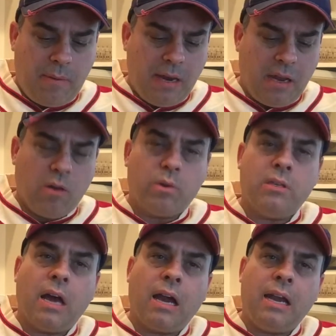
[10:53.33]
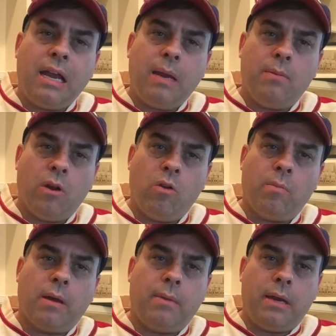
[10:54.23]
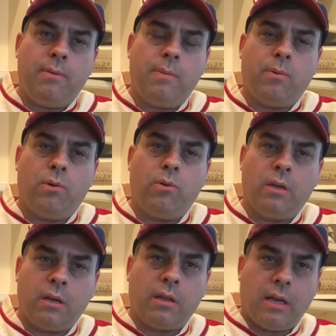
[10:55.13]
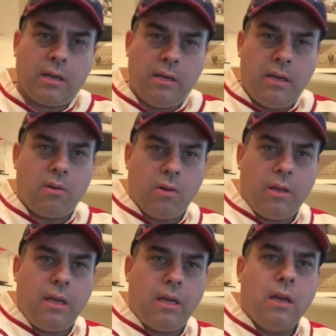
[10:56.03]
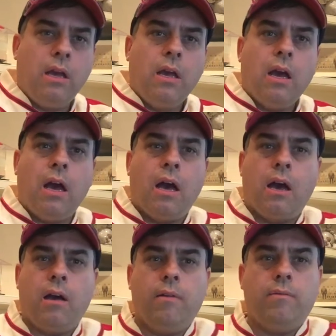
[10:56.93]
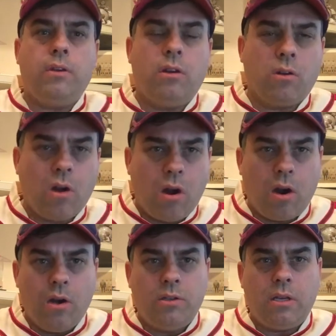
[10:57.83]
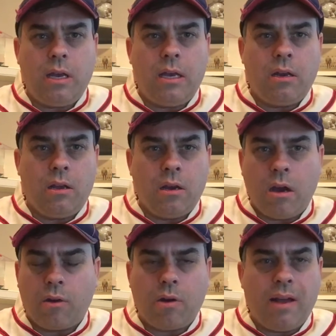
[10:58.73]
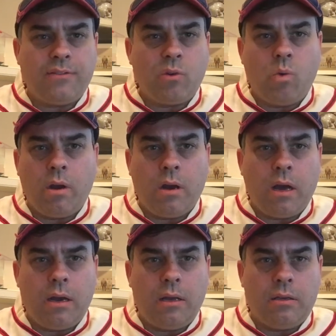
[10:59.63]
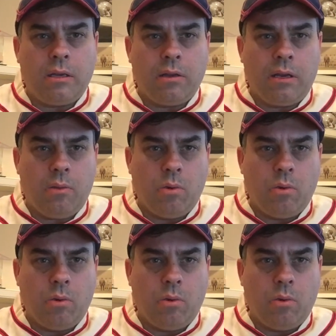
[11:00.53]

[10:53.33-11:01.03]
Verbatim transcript: Pete Hill was not a name known by many people who didn't collect Negro League uh, you know, cards and, and autographs and whatnot until he